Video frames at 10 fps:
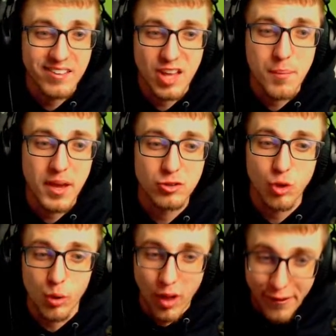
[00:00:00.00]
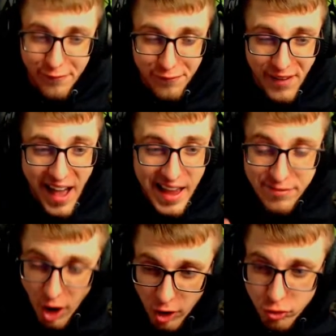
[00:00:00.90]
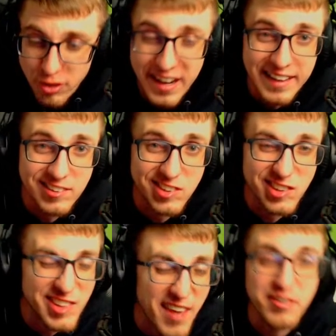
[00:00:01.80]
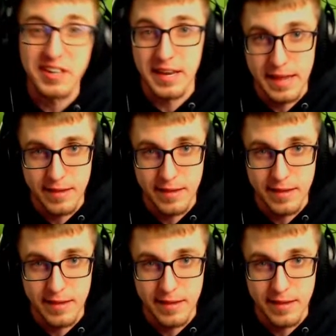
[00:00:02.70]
a base total of 570.